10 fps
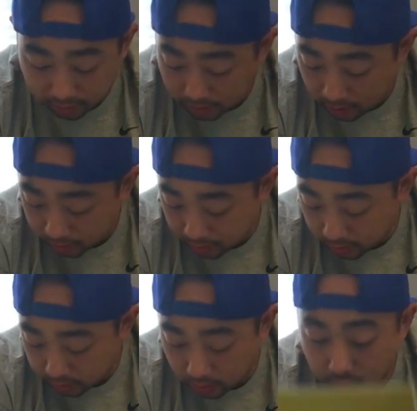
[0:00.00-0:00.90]
I don't think.
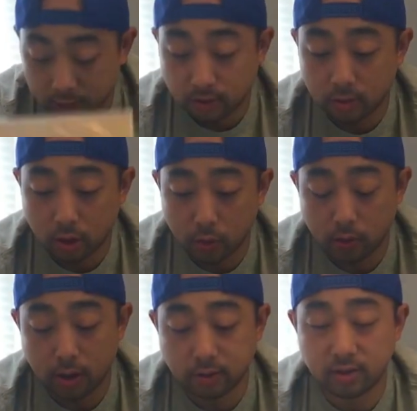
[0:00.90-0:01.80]
So, there's no
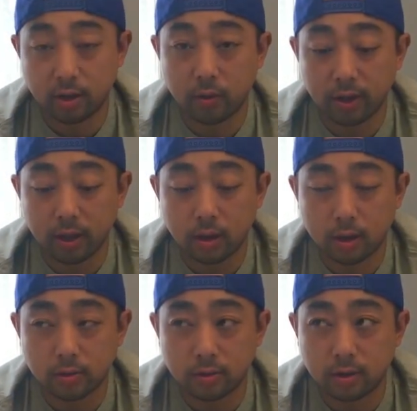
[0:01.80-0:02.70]
uh, COD uh,
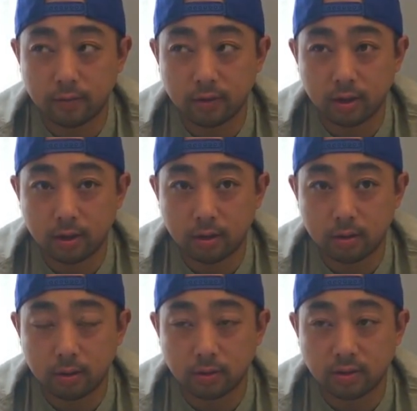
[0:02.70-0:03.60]
certificate,
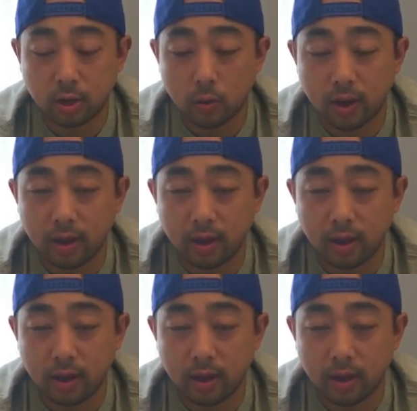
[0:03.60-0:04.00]
no COA